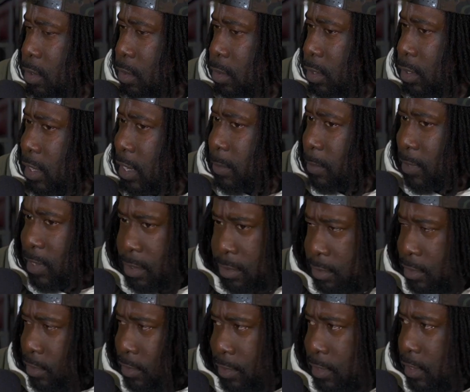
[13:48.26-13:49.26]
those types that'll
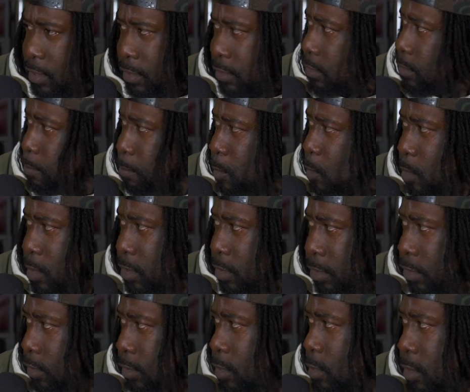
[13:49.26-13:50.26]
just take your board and
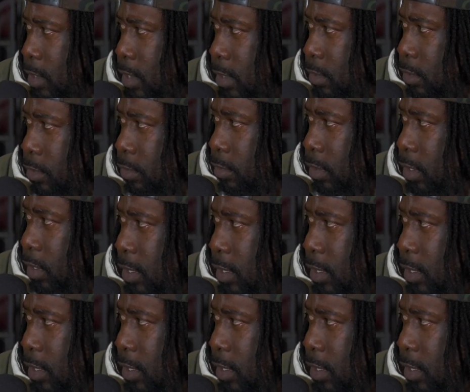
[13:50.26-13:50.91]
just go down the street